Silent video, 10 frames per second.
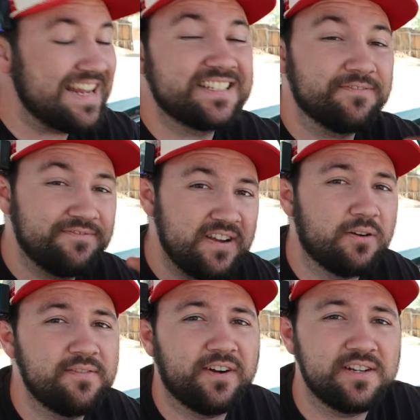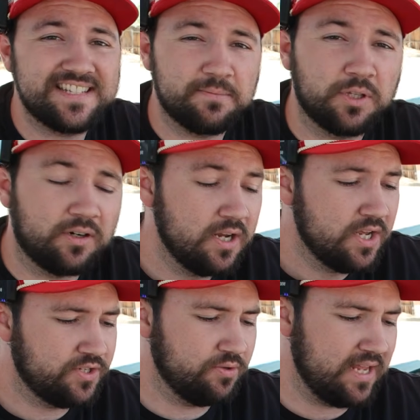It's very, very similar
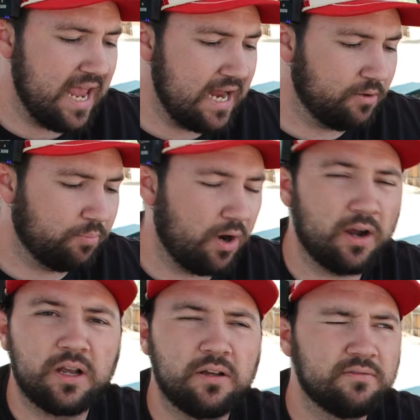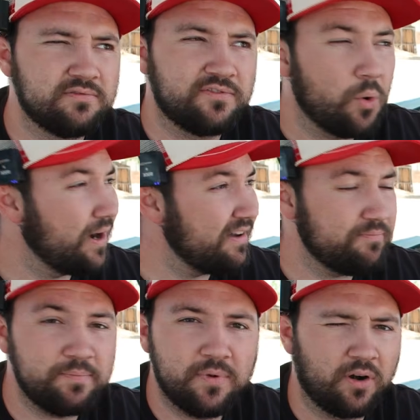to the Edelbrock 4F
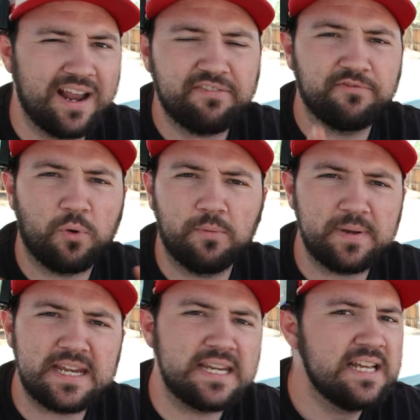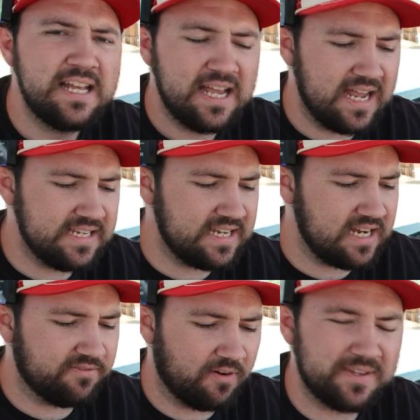or F4B
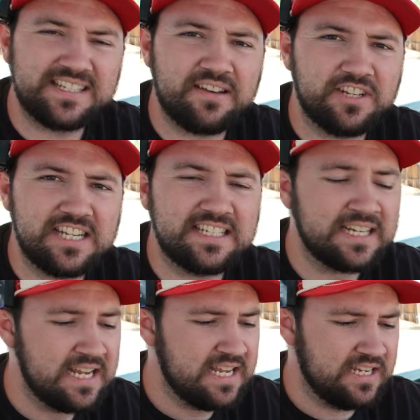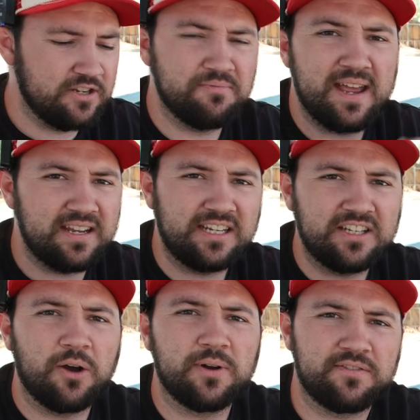intake from the 70s. You may
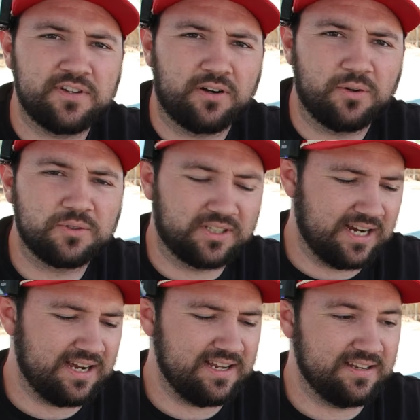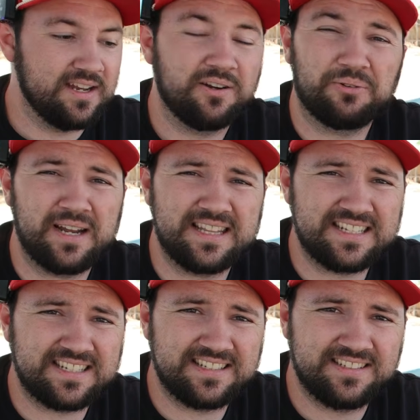know it if you're an older guy and ran
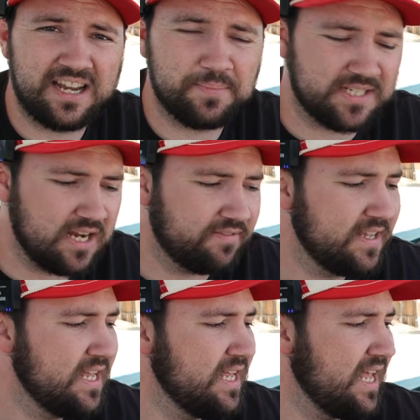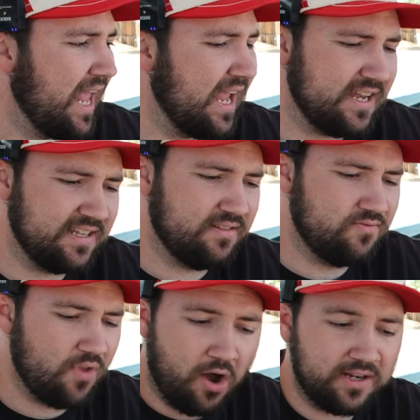this type of stuff. And
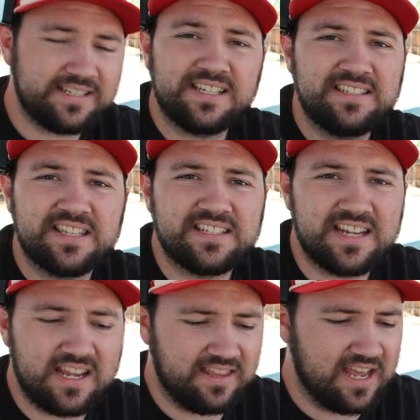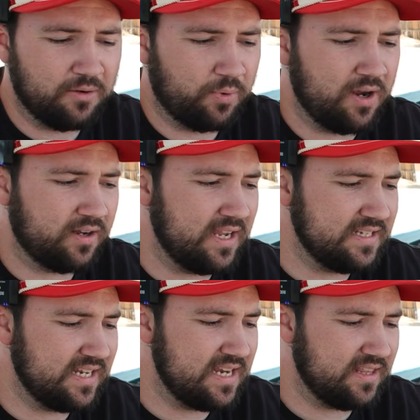honestly, to this day, the Edelbrock
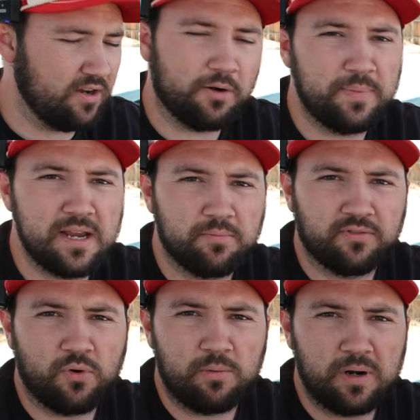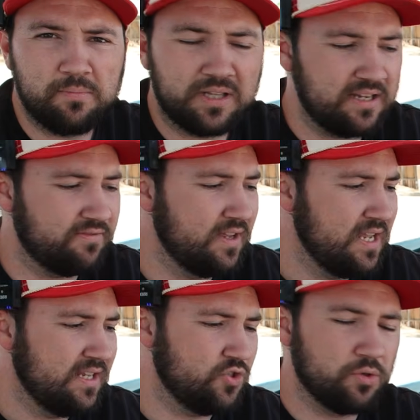intake, the RPM Performer, I believe,
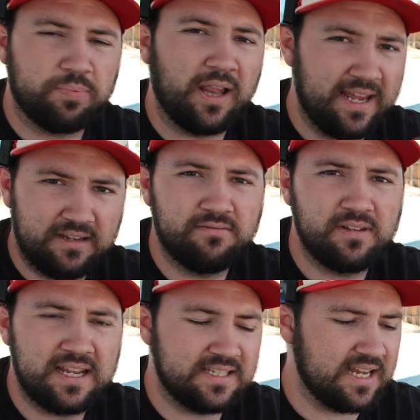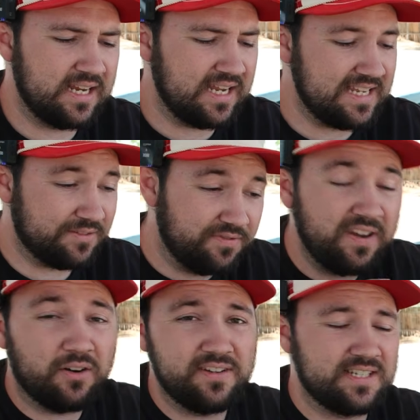dual plane intake, is
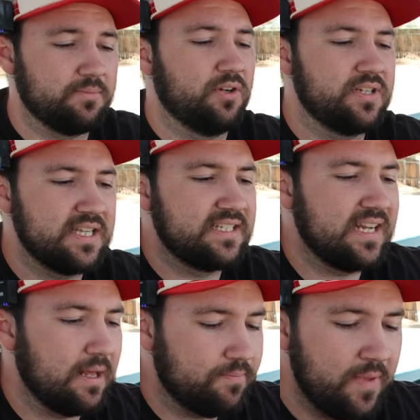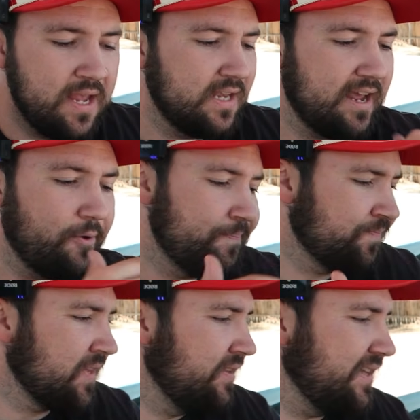very similar to the setup. Now,
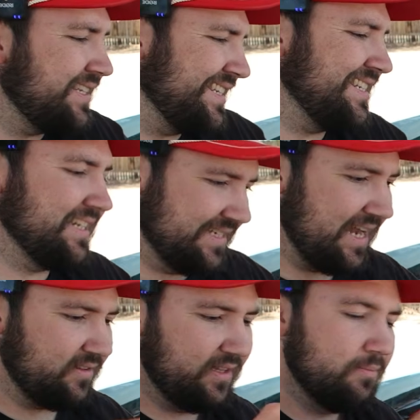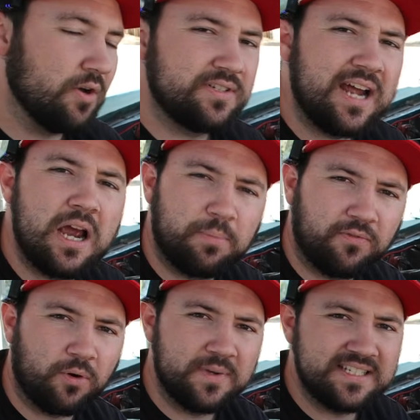this isn't exactly the most high
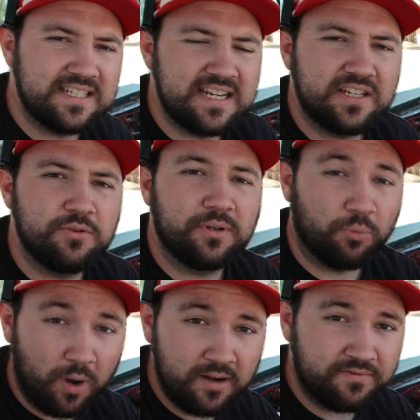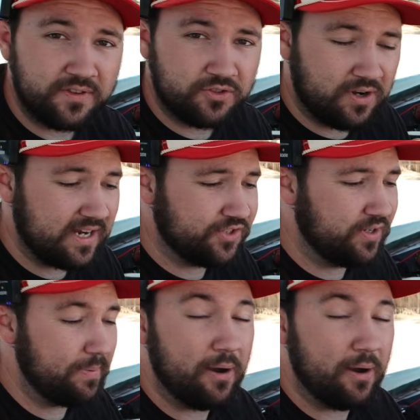performance intake you could run for the drag strip.